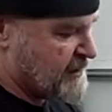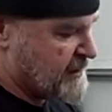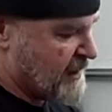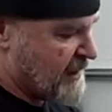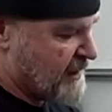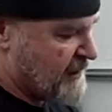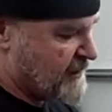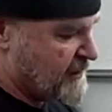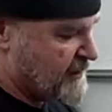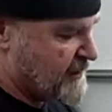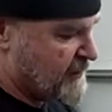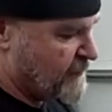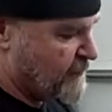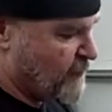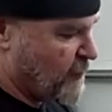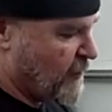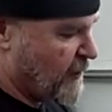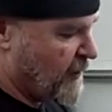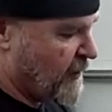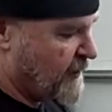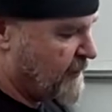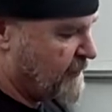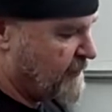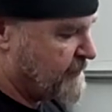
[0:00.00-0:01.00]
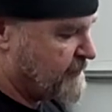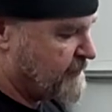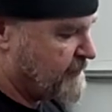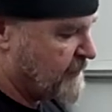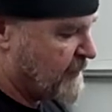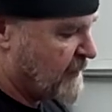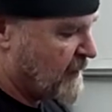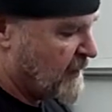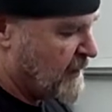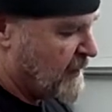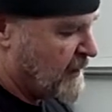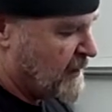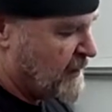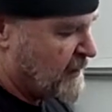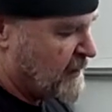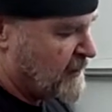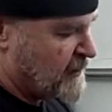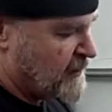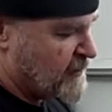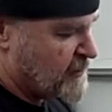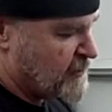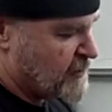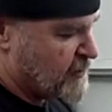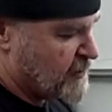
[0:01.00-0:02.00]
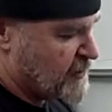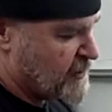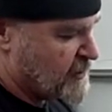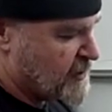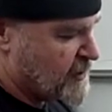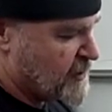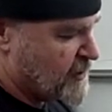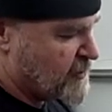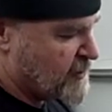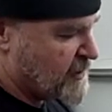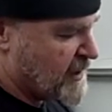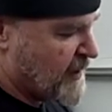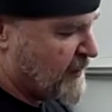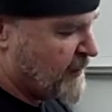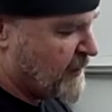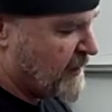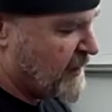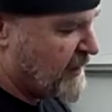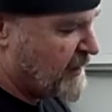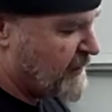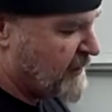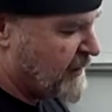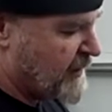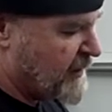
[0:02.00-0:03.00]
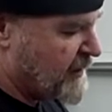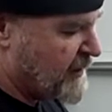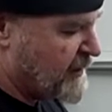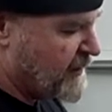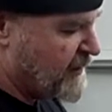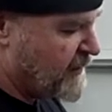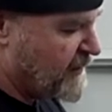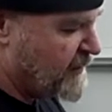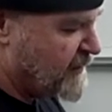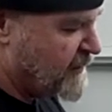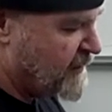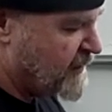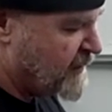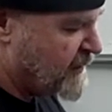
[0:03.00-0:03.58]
inside this fork. So this goes up and in there,